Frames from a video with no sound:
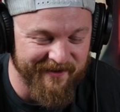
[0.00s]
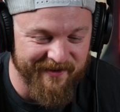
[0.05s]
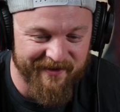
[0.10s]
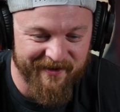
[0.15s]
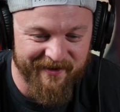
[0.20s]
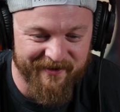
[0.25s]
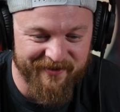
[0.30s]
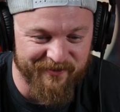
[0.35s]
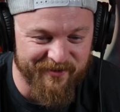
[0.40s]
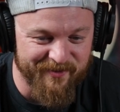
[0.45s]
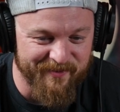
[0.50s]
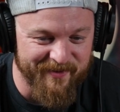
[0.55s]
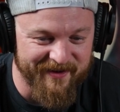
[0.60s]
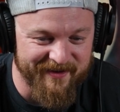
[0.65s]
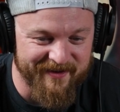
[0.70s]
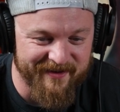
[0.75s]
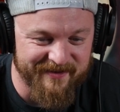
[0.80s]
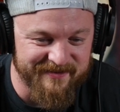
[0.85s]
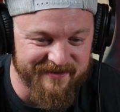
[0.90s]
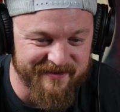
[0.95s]
All three of my
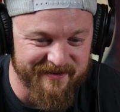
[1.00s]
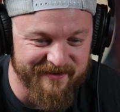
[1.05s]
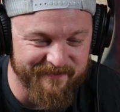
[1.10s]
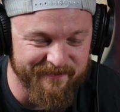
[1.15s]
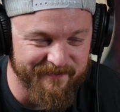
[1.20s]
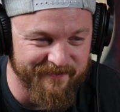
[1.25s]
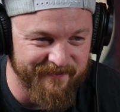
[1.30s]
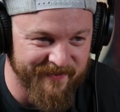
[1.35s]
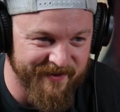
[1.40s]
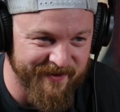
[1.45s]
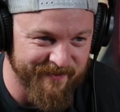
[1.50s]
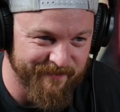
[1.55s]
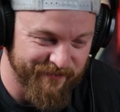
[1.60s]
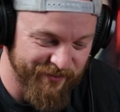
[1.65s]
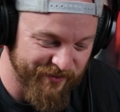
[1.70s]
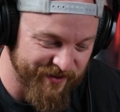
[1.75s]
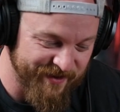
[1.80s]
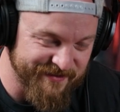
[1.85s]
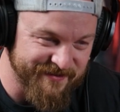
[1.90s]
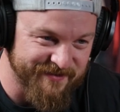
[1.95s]
kids in a
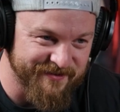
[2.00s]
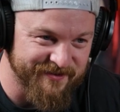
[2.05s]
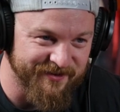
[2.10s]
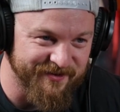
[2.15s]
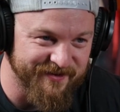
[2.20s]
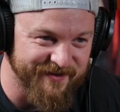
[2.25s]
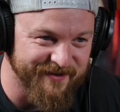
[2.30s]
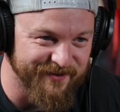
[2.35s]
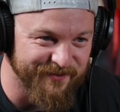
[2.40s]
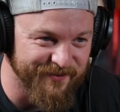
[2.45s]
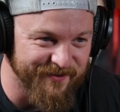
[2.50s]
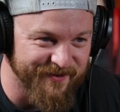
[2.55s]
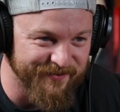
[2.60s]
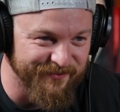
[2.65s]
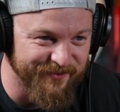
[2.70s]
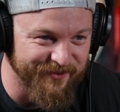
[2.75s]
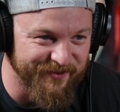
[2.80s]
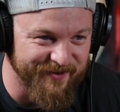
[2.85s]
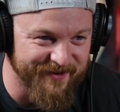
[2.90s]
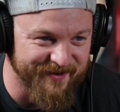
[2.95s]
press turned into one
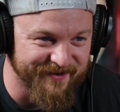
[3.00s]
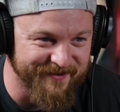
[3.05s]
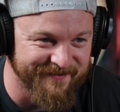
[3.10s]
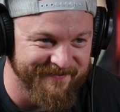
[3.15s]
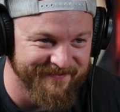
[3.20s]
real kid.